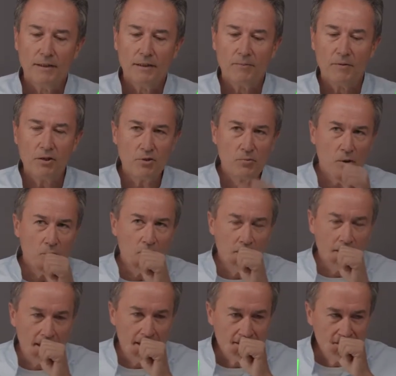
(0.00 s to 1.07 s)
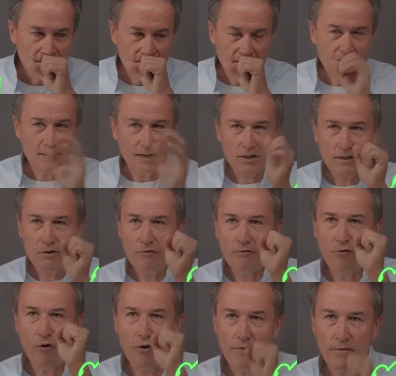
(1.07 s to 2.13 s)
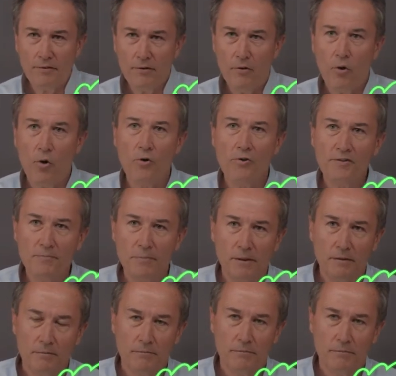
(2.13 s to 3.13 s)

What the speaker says: Because we realized, there's actually a fourth horseman,